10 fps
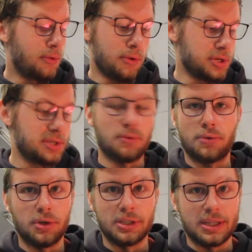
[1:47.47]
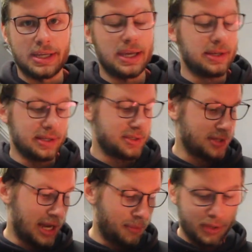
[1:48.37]
or just order a whole nother kit, and I
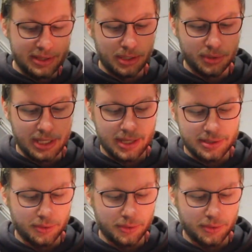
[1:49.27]
didn't want to deal with that,